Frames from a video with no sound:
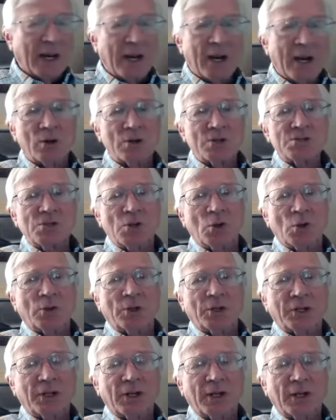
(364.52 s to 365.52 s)

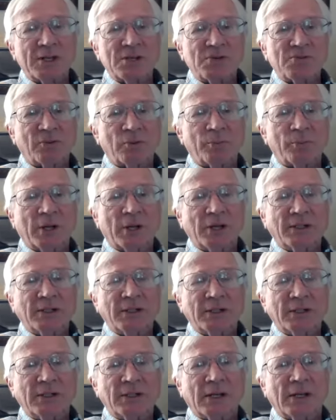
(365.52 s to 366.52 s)
Arizona case from
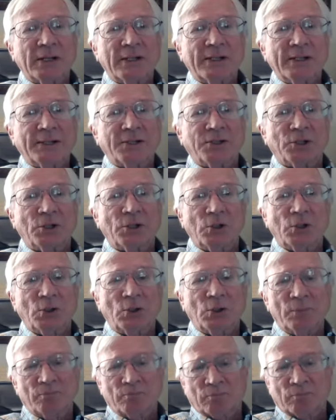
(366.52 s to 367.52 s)

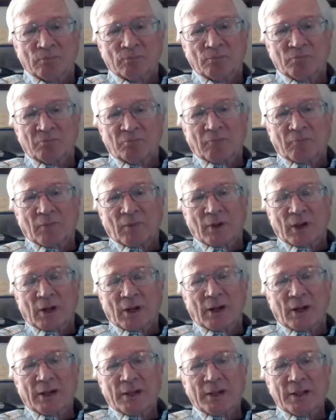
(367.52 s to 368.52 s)
1992.
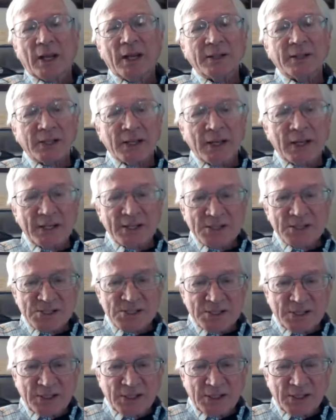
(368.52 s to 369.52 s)
And in that
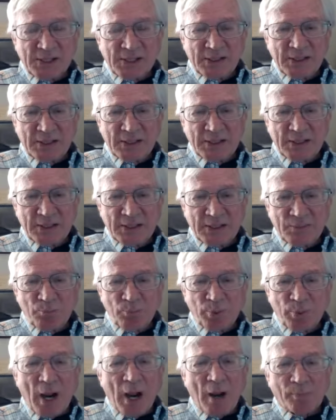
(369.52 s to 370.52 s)
case, the
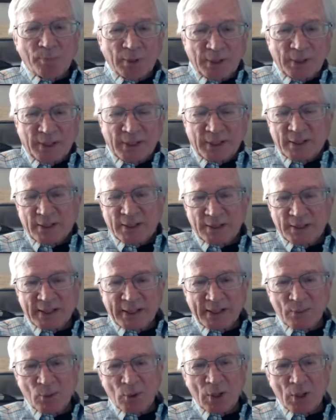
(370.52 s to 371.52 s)
property that
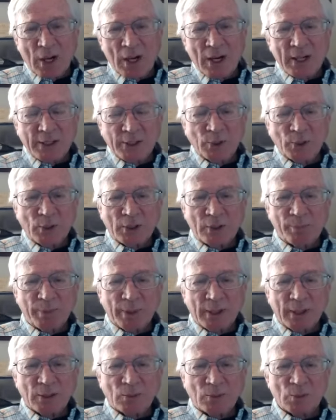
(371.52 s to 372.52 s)
they were arguing
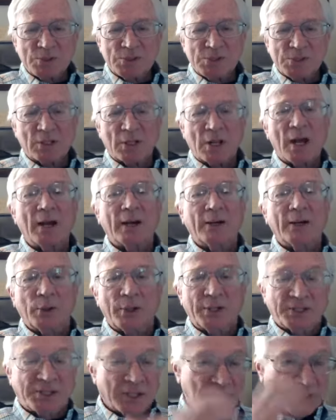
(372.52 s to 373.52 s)
about was a
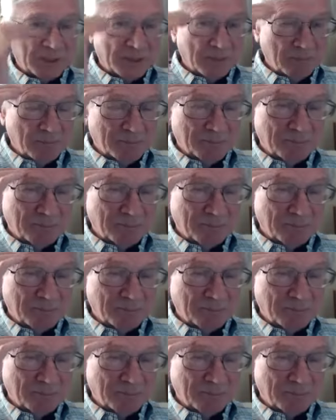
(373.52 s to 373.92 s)
lottery ticket.